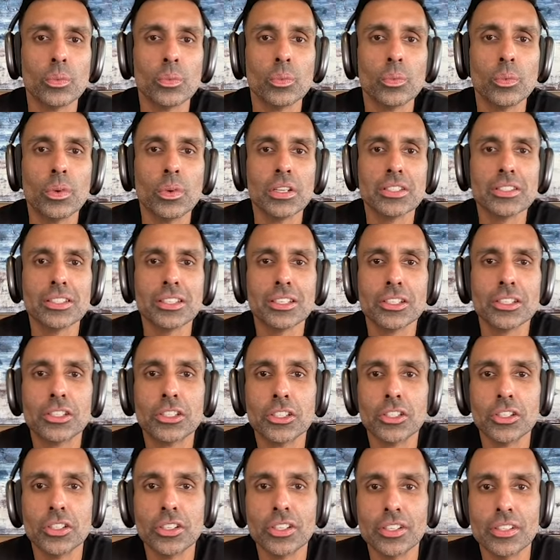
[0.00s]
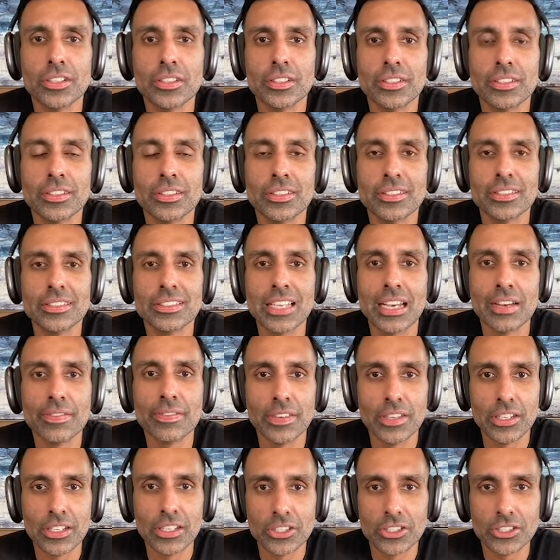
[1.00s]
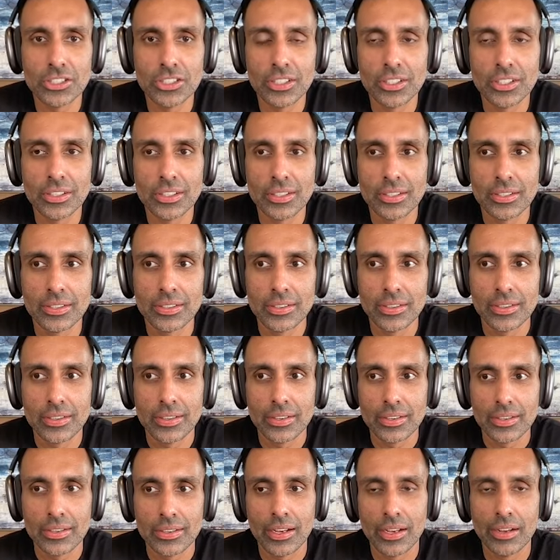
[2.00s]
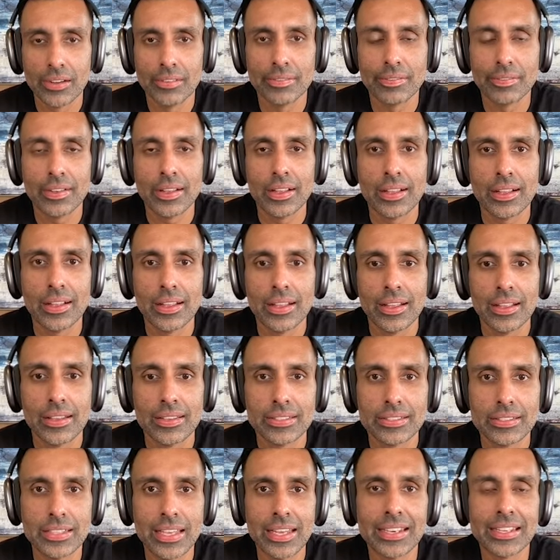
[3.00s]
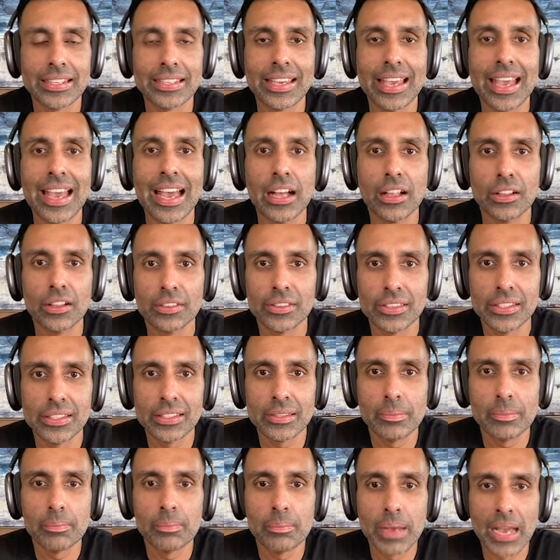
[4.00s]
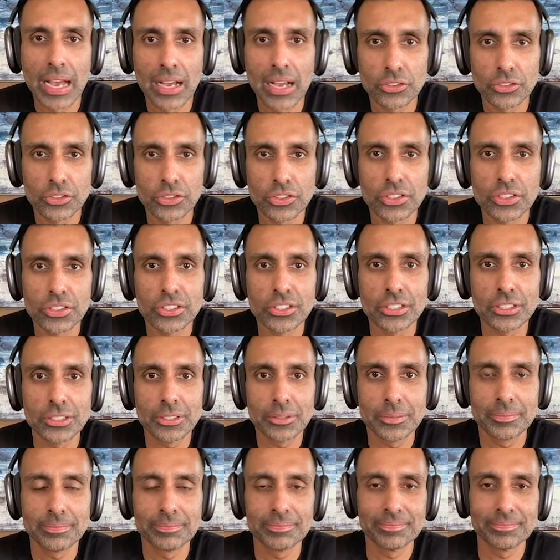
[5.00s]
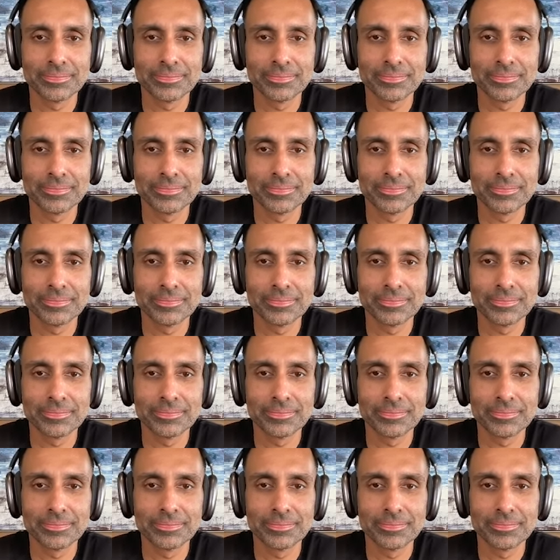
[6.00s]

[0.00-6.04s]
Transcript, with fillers: what's a good definition of setting healthy boundaries?